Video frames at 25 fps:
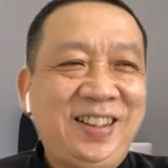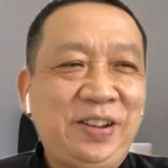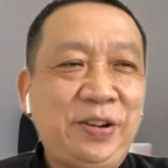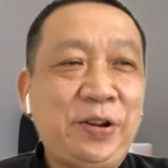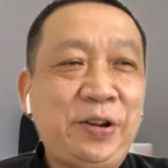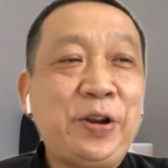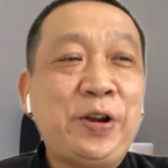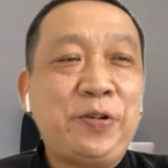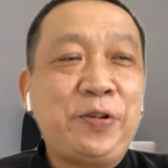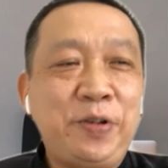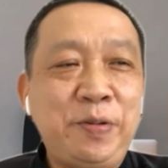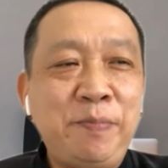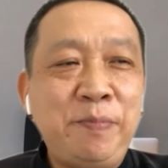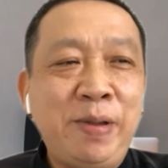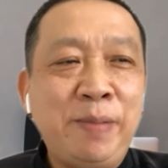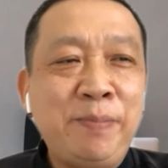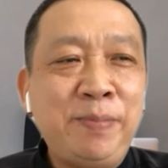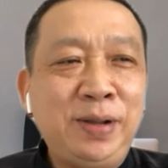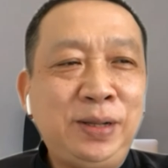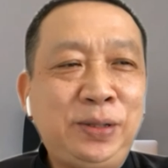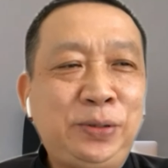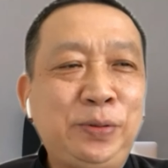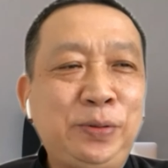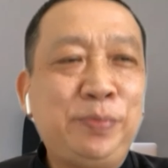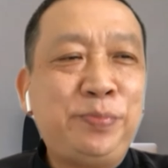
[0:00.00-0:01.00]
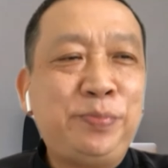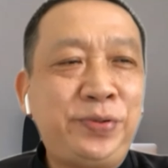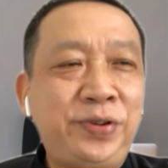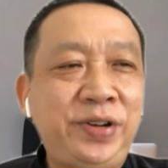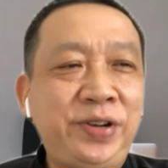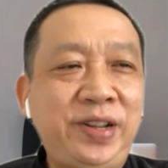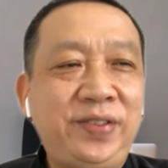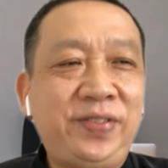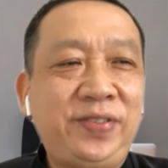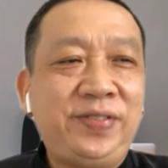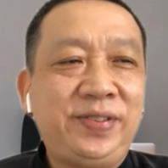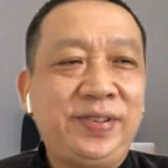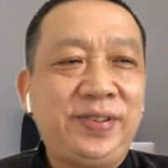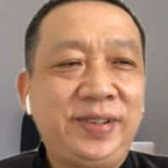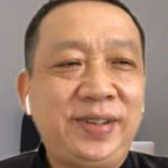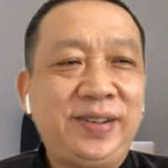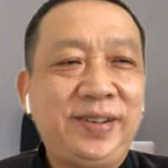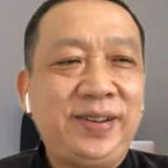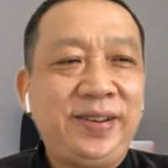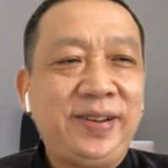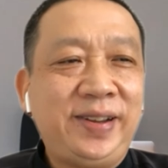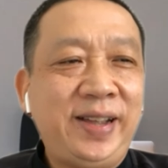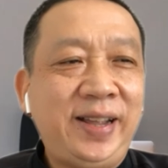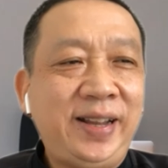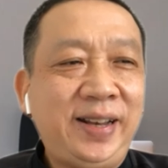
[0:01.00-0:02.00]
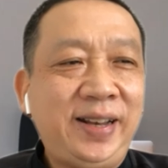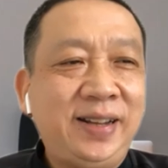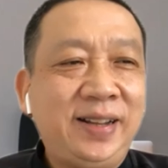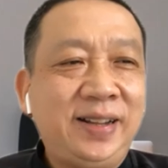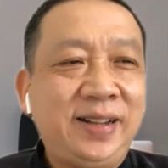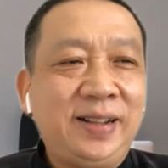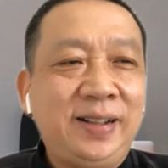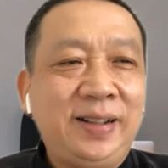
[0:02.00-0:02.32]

Remember to breathe, right?